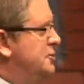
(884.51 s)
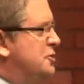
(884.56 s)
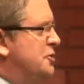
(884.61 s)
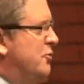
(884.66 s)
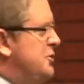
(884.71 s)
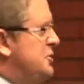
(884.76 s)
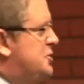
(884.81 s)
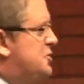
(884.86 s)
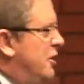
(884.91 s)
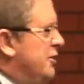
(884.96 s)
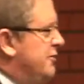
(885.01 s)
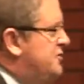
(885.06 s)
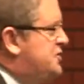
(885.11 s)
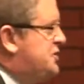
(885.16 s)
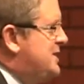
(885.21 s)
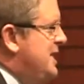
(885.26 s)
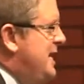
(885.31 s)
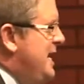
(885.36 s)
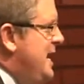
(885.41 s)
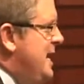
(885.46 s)
It's the result
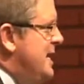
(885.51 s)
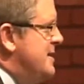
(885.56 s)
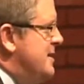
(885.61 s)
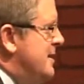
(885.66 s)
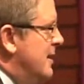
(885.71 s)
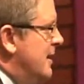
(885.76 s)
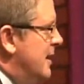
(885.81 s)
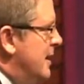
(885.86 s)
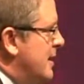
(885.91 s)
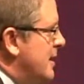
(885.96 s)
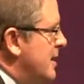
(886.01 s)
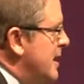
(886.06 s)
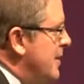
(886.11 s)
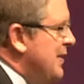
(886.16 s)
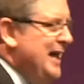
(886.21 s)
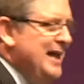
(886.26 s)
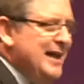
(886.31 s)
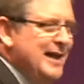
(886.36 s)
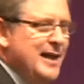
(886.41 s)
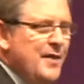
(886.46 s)
of sin.
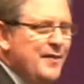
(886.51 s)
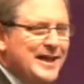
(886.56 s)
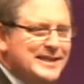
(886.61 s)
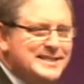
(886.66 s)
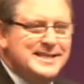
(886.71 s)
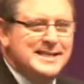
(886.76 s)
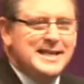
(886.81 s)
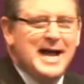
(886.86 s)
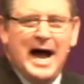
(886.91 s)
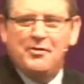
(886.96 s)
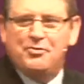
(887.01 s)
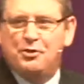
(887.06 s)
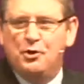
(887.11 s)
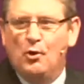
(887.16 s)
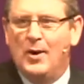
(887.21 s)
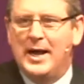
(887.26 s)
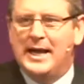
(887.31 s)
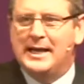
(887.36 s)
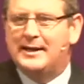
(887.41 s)
That's not the